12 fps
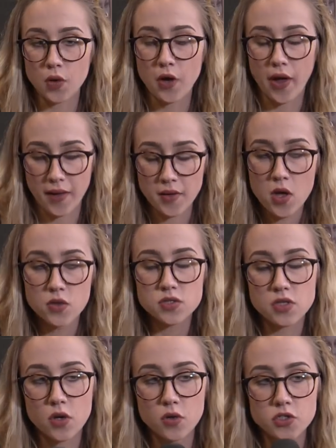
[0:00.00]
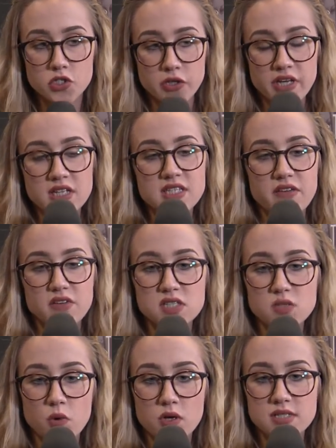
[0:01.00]
Okay, so Julia
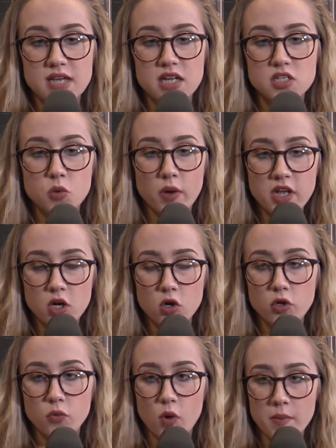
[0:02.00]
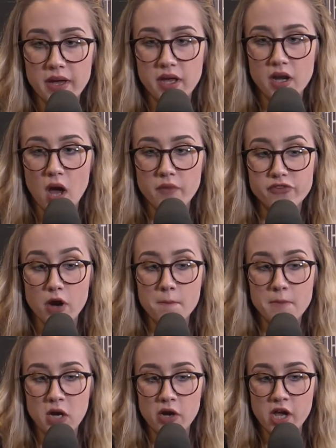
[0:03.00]
Davis was a twenty-year-old woman
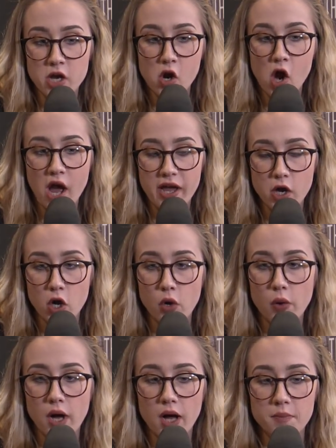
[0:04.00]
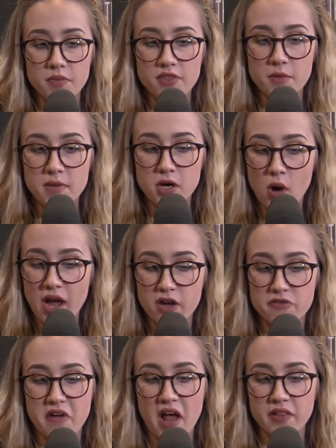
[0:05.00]
from Marietta, Ohio. Um, the
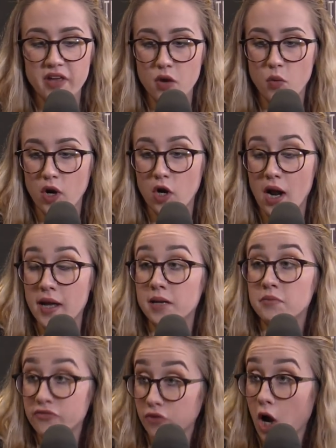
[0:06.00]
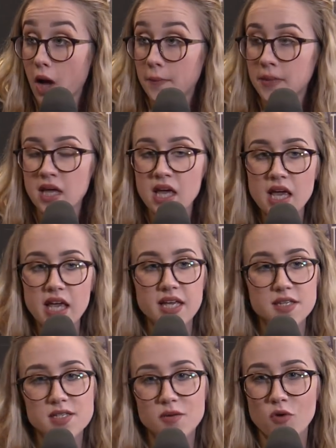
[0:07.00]
Mid-Ohio Valley, where I am from,
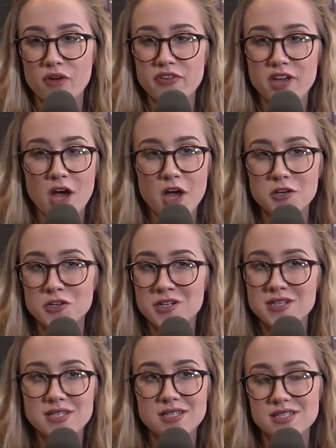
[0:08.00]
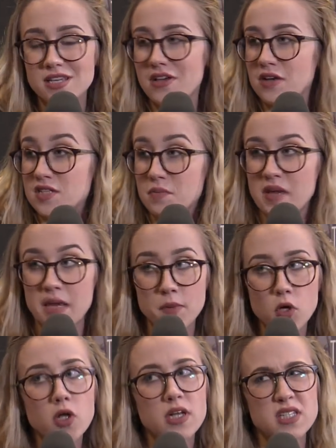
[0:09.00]
is roughly one hundred sixty thousand
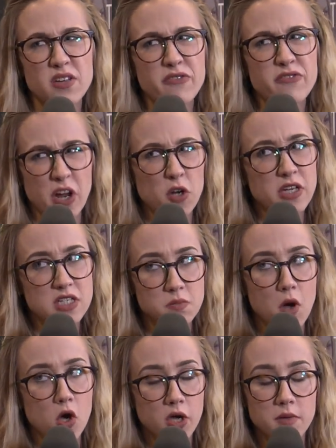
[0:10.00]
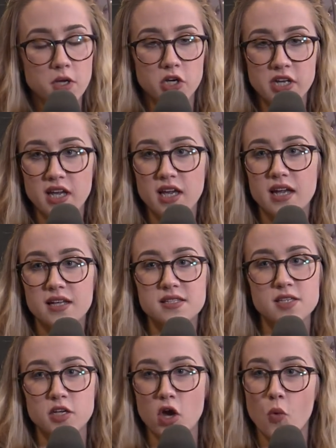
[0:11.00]
people. It's a fairly small community. It's,
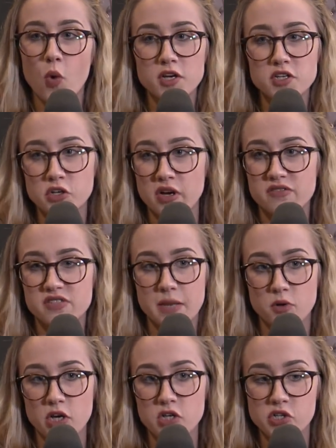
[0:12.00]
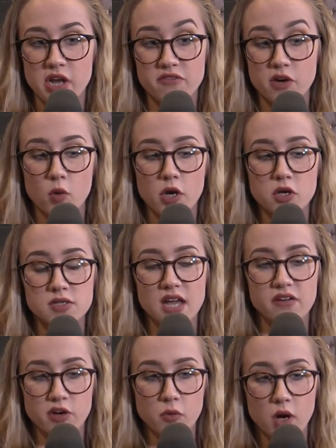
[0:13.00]
right. you know, one degree of separation. Everyone knows
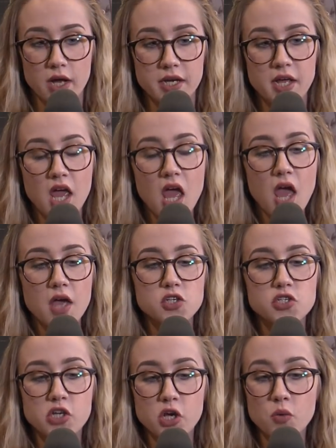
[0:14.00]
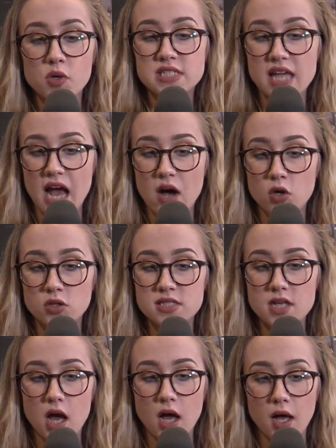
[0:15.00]
everyone. She was
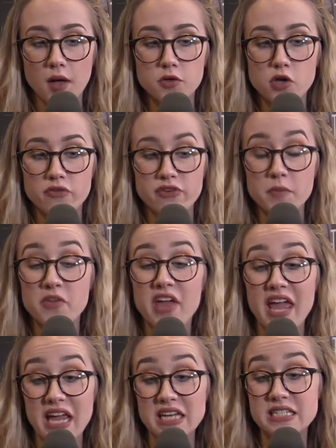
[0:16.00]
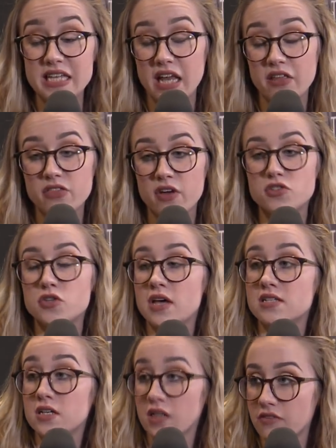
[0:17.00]
out uh, November the eighteenth of two
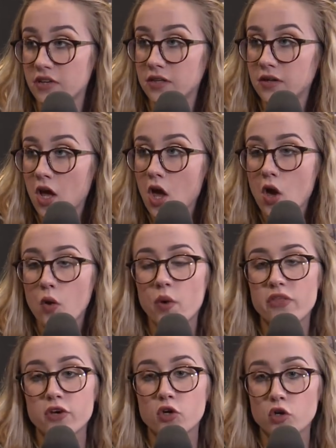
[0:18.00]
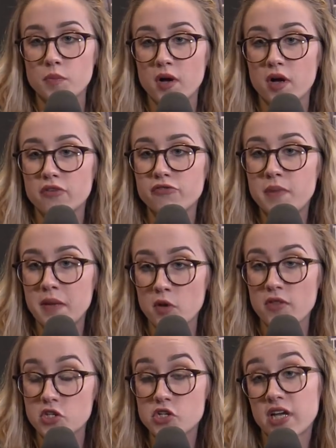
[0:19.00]
thousand eleven with a group of people
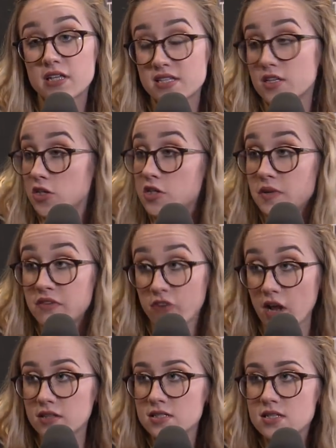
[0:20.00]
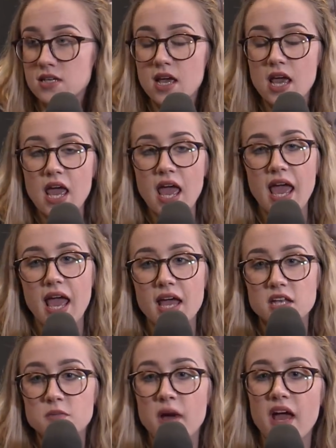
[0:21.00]
that she considered to be friends.
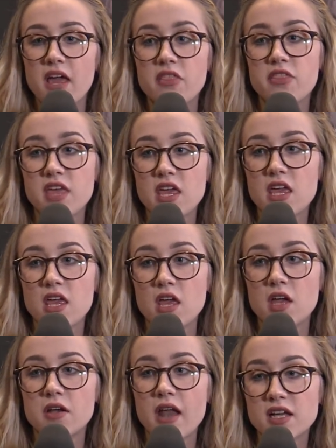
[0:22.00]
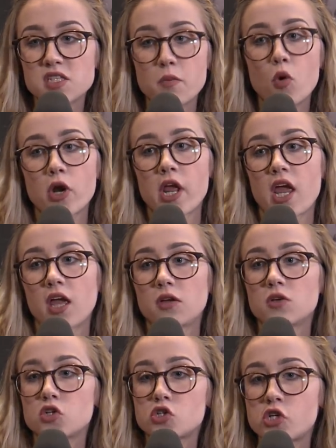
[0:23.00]
And by the next
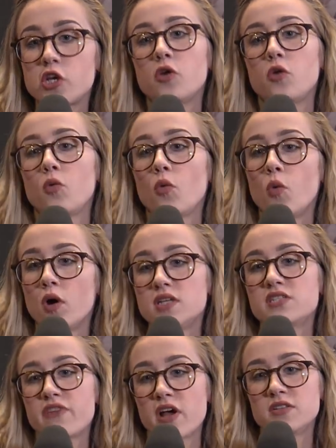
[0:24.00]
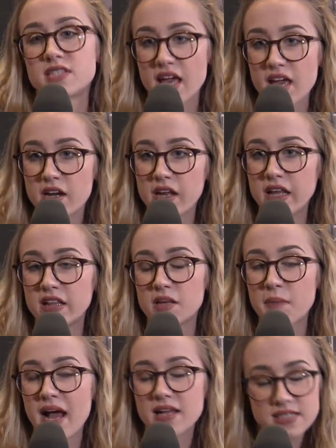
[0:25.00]
morning, she was found dead in the
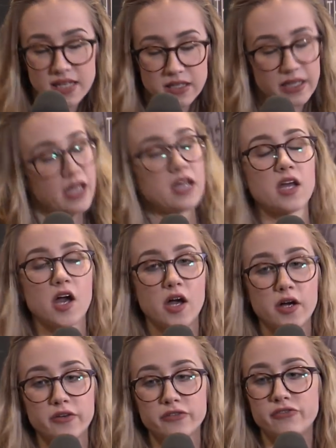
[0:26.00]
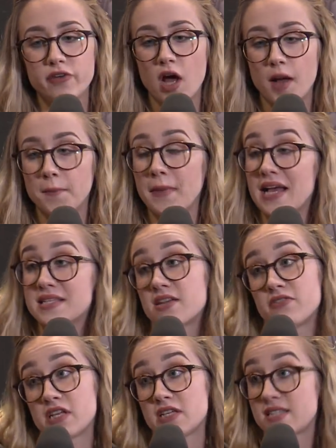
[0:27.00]
passing lane of um, I
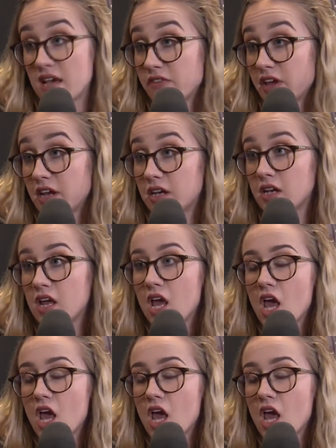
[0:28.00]
seventy-seven.